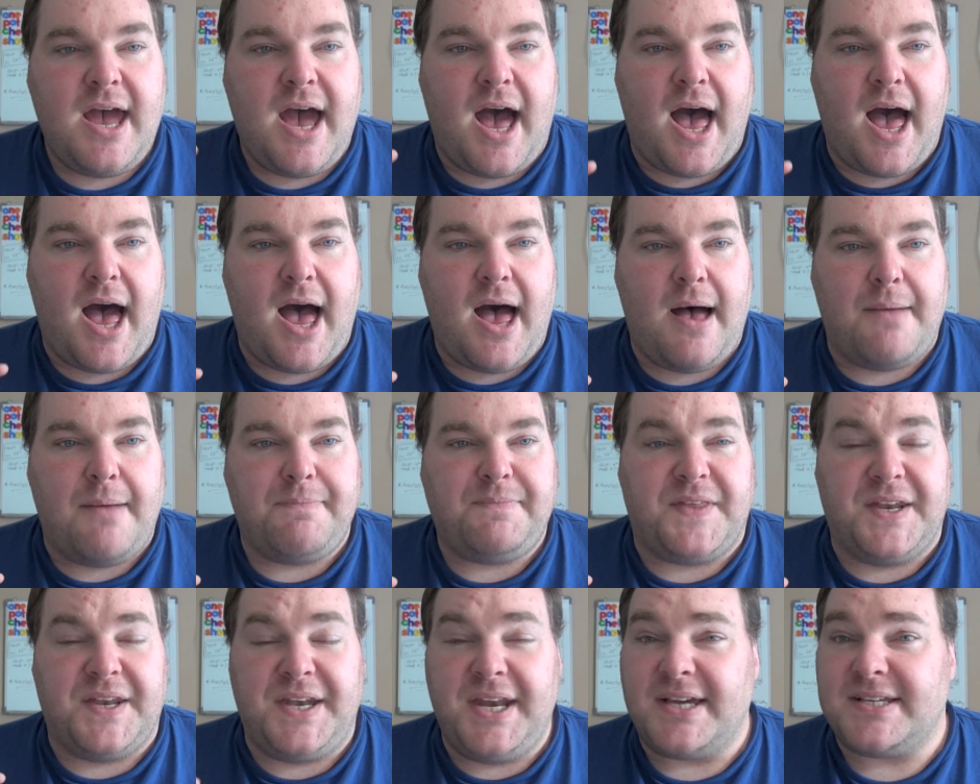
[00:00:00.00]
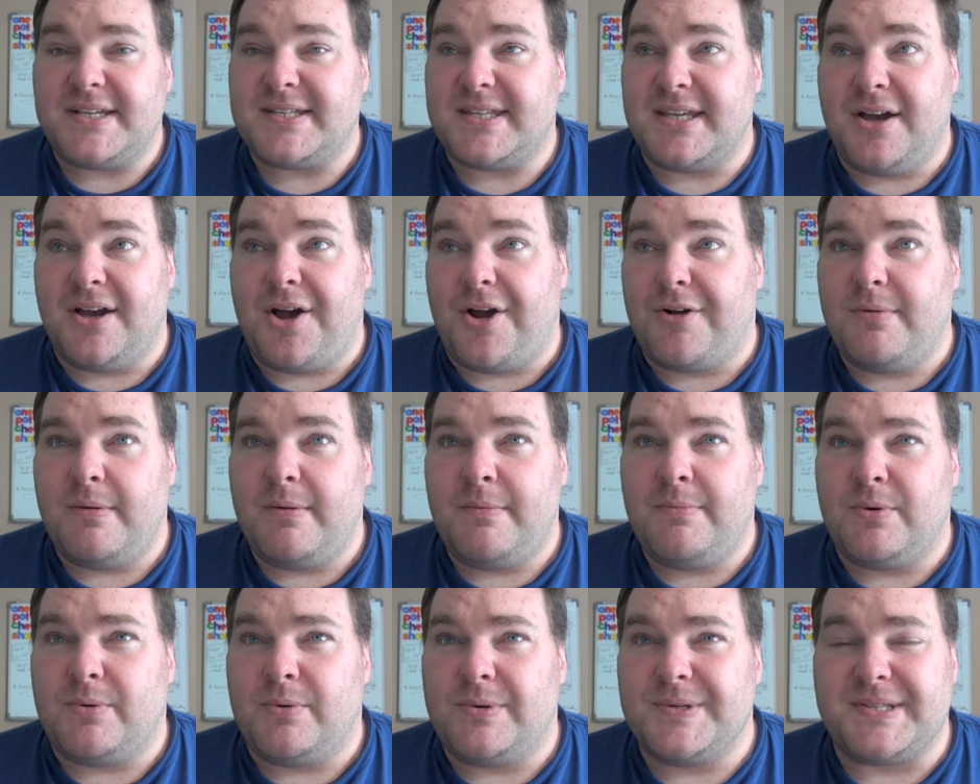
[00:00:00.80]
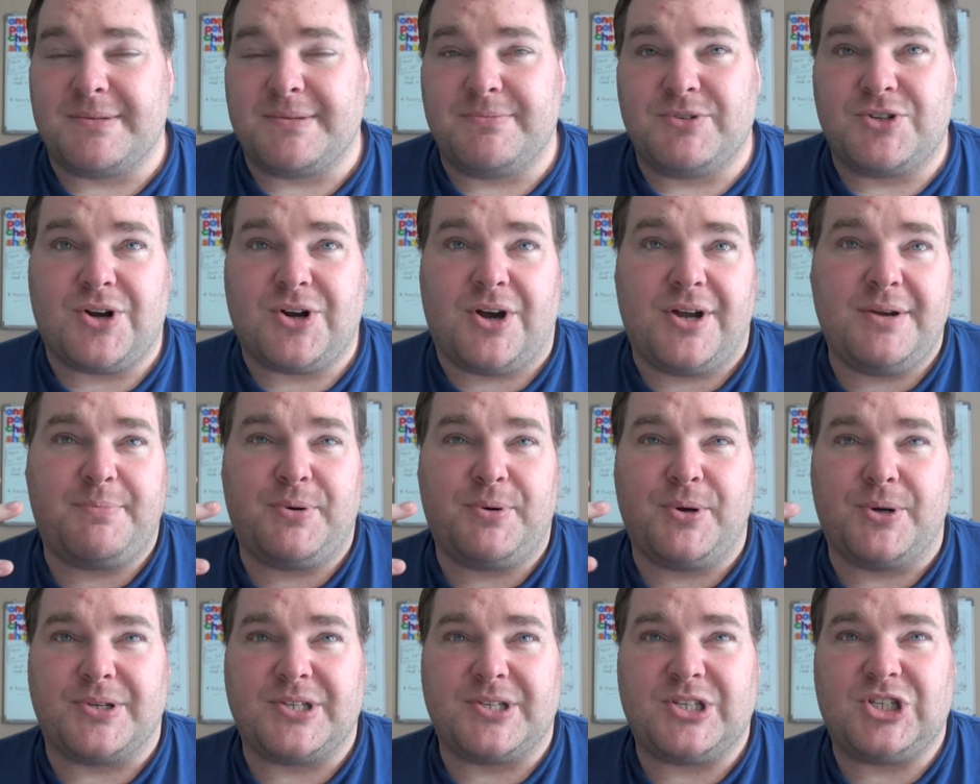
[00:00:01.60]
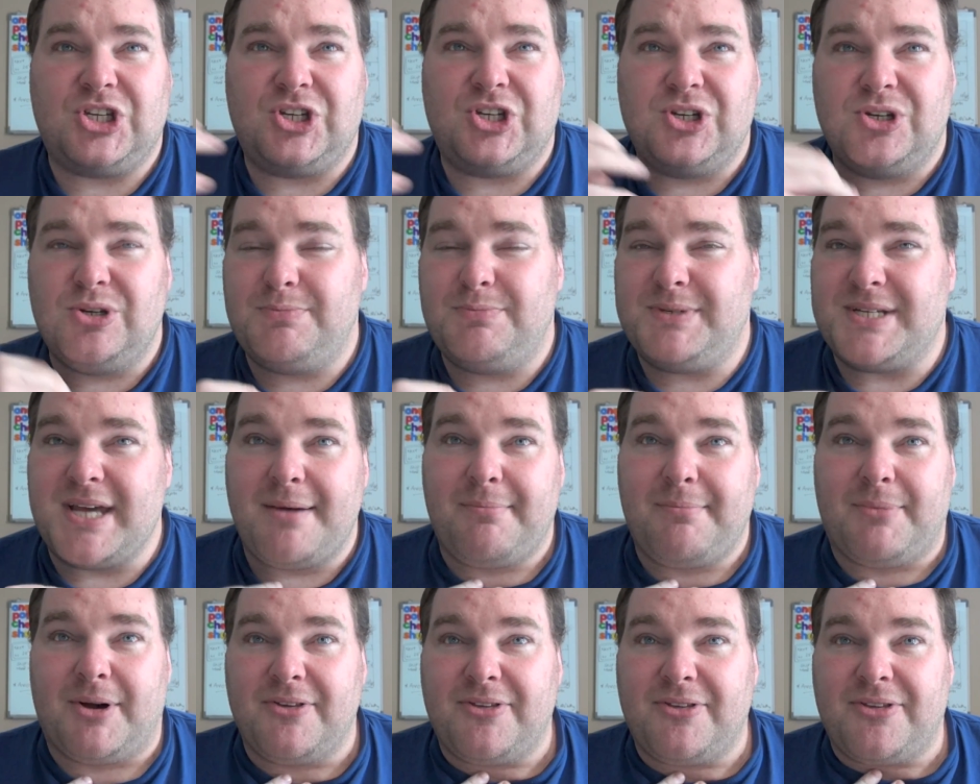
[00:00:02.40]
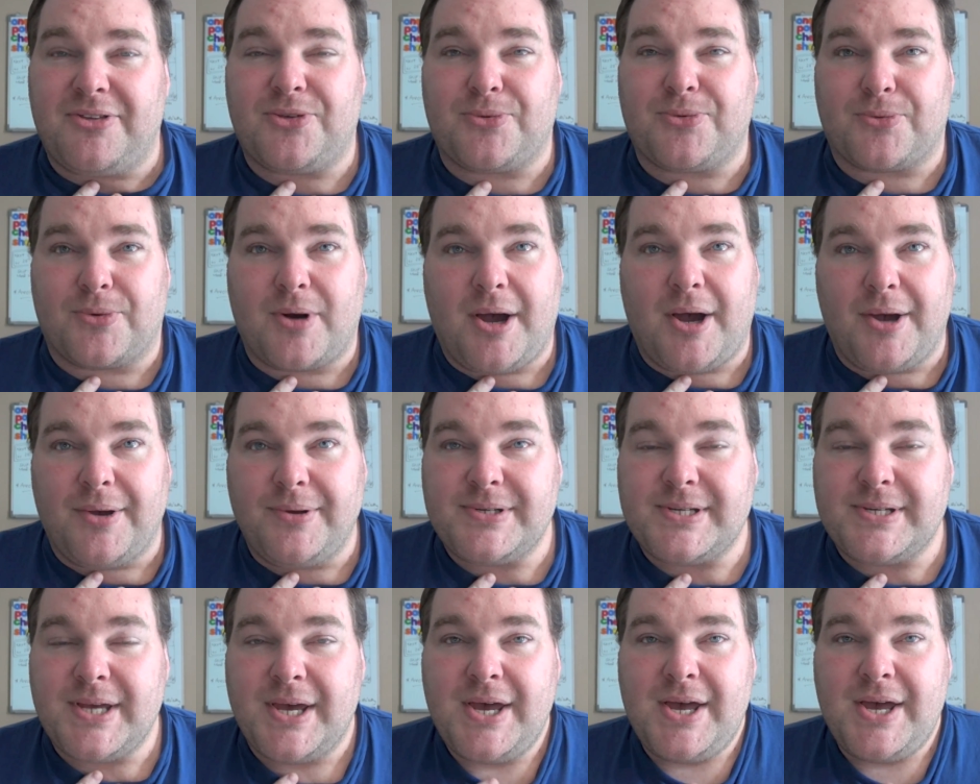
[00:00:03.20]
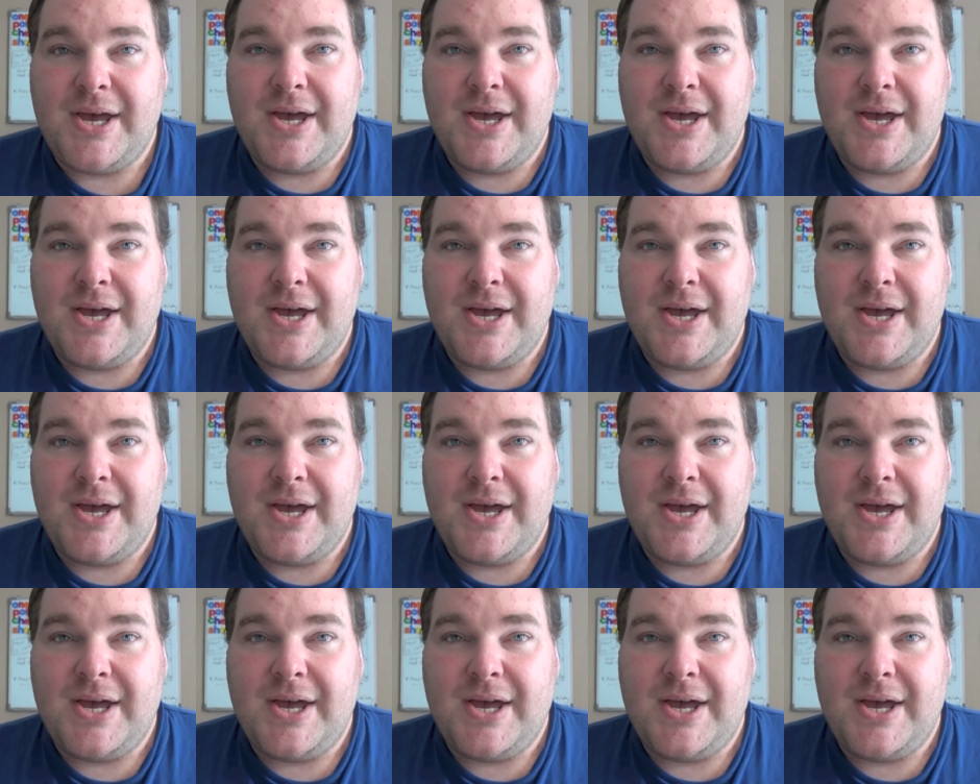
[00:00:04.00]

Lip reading: The next thing I remember was them trying to put a tube down my throat,